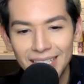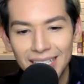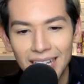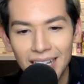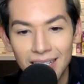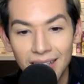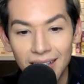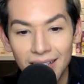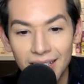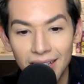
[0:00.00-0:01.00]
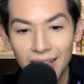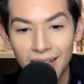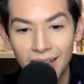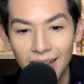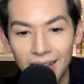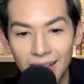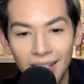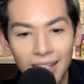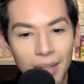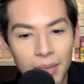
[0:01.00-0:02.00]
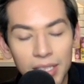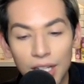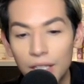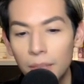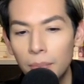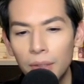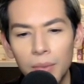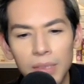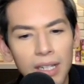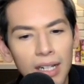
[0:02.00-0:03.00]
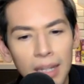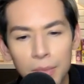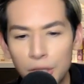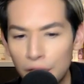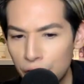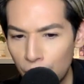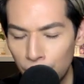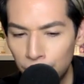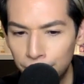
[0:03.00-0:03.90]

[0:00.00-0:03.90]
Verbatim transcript: Dun, dun, dun. It was not, the book was not named Chateau.